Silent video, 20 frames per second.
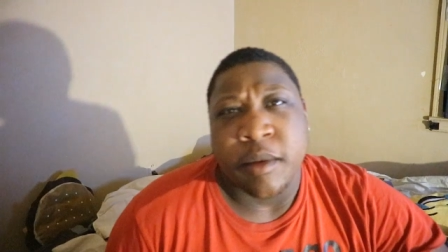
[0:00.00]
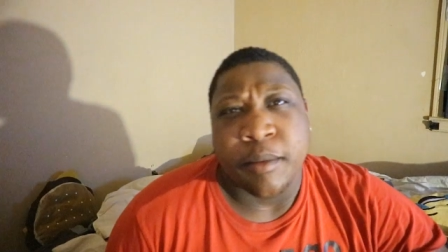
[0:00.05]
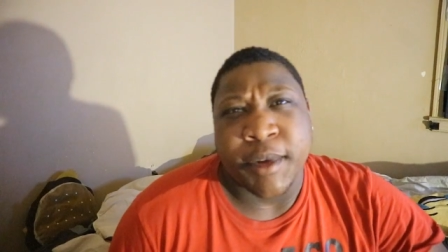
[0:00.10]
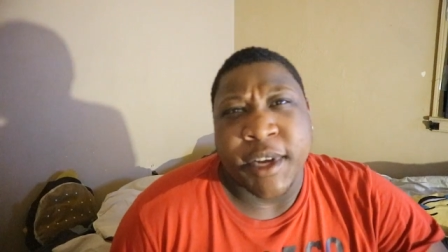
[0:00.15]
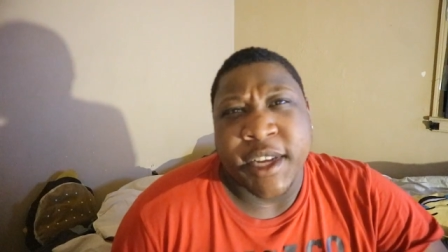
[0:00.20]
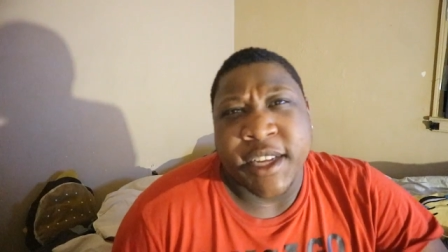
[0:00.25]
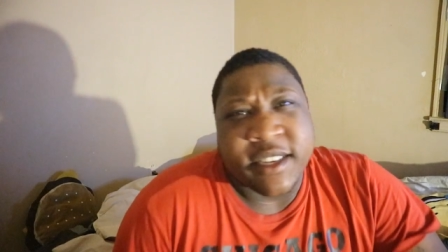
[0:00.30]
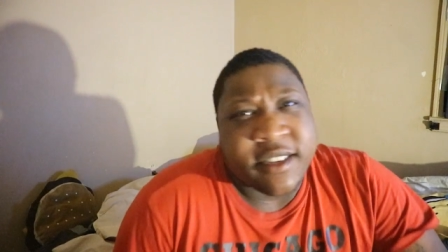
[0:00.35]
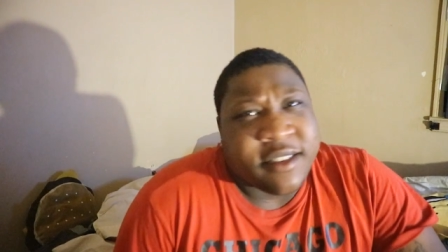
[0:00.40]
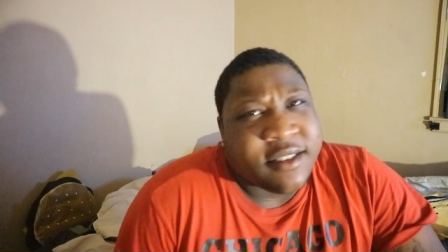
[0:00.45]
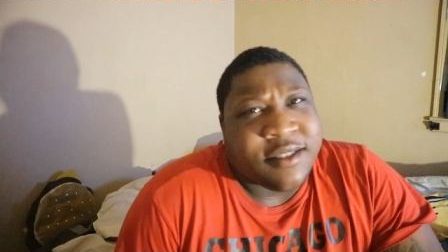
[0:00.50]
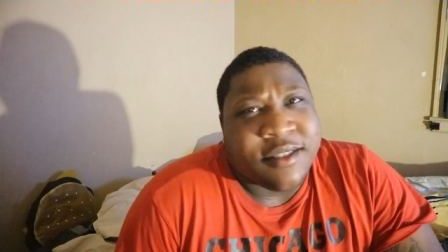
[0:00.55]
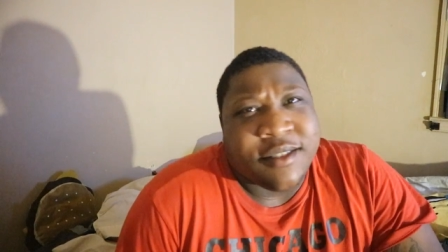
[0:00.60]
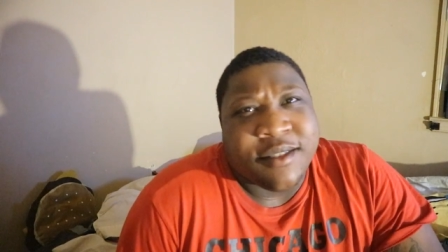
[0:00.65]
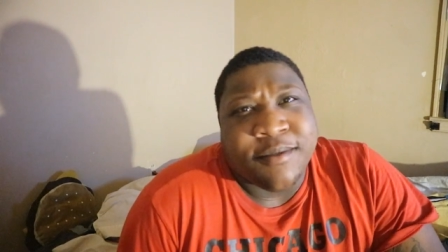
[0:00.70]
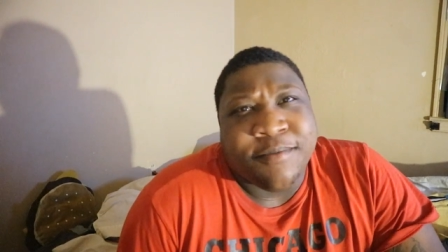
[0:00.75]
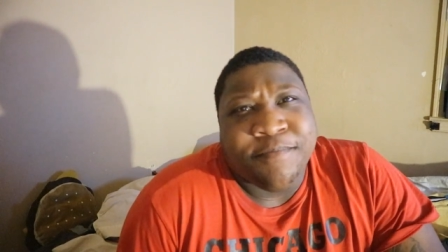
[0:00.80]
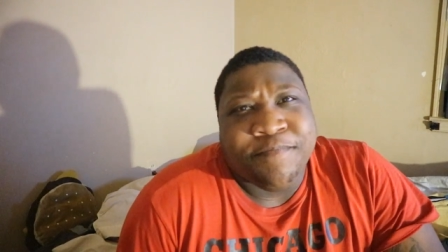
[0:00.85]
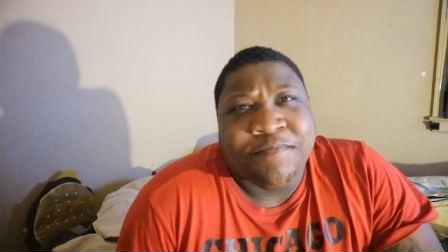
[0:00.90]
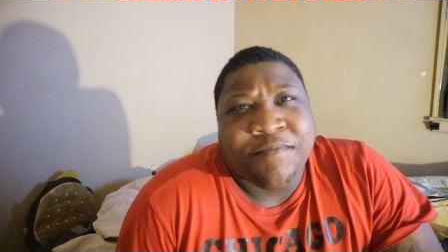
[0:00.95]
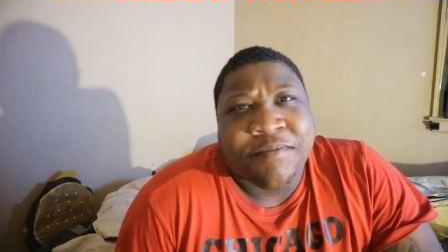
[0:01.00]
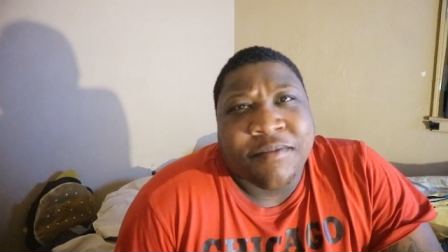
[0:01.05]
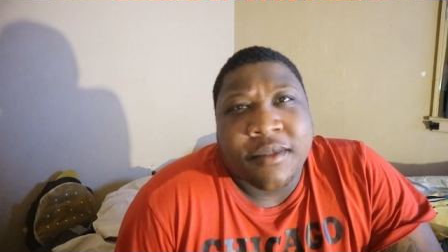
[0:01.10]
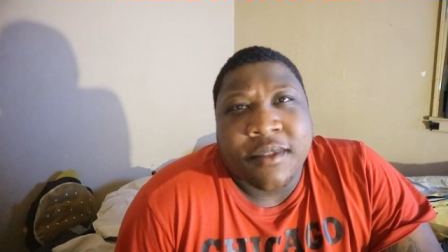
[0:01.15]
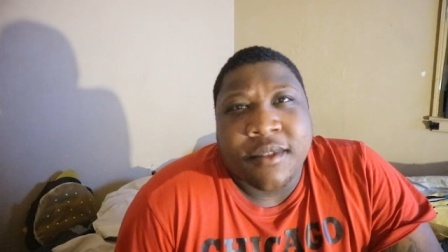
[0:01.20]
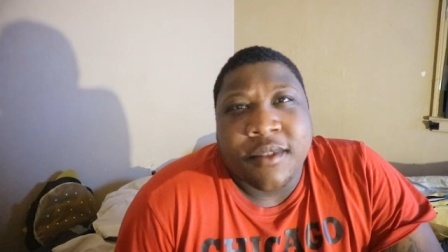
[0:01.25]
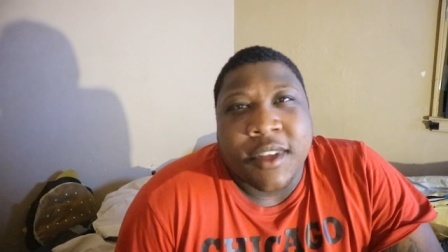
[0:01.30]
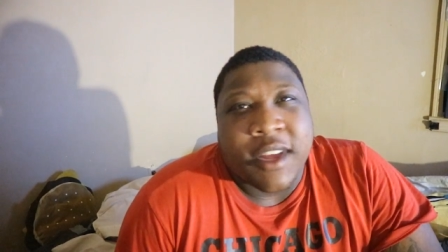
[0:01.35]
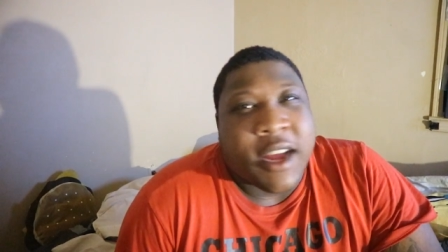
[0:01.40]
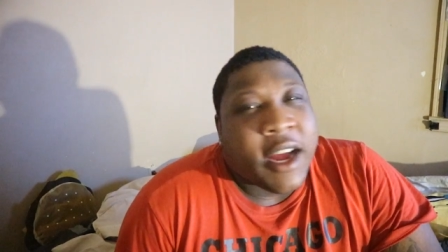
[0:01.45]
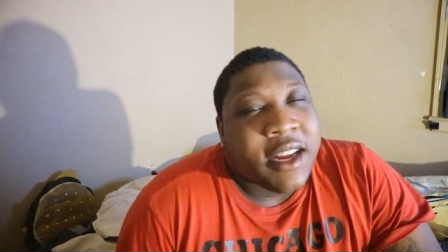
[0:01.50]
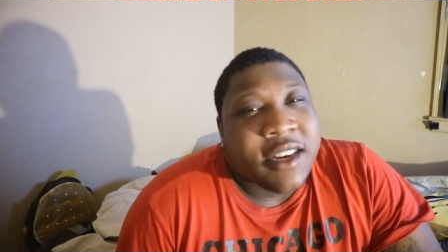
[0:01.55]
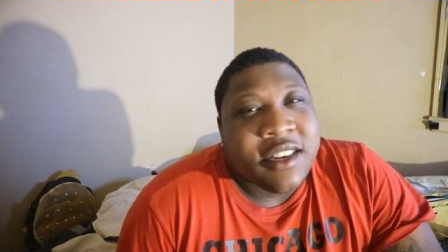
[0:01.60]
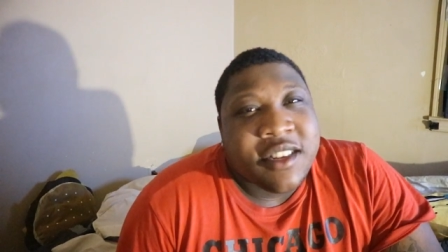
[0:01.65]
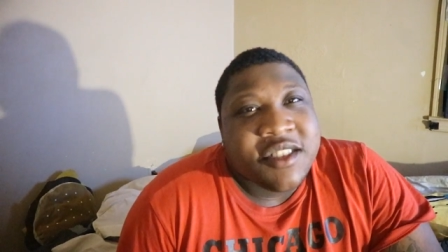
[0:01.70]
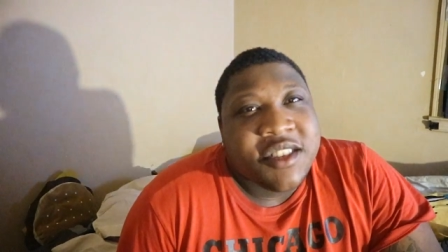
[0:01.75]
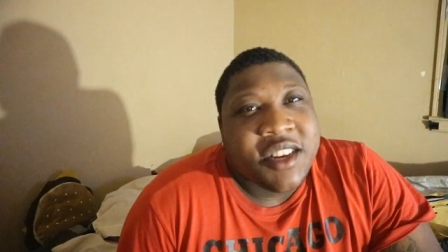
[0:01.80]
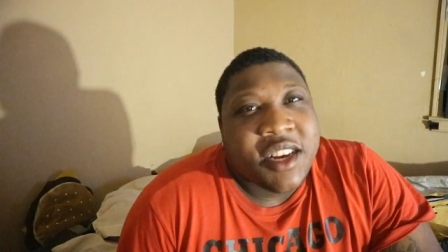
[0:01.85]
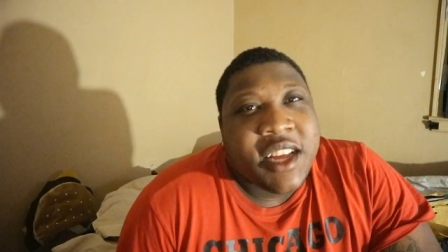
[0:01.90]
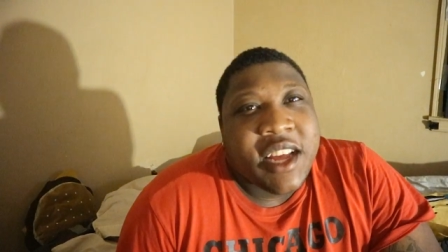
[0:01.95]
But
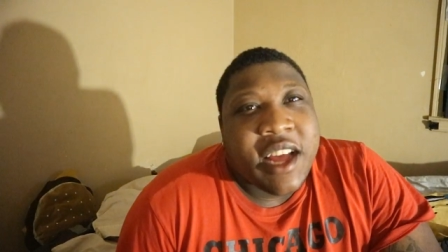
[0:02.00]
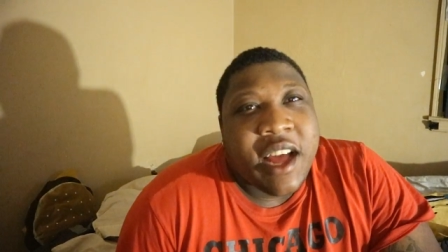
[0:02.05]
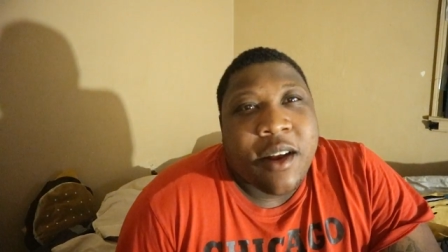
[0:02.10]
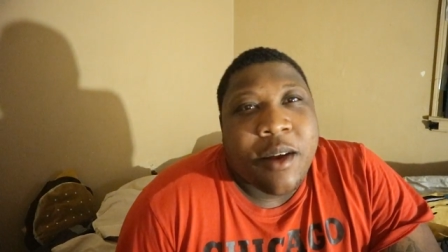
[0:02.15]
honestly,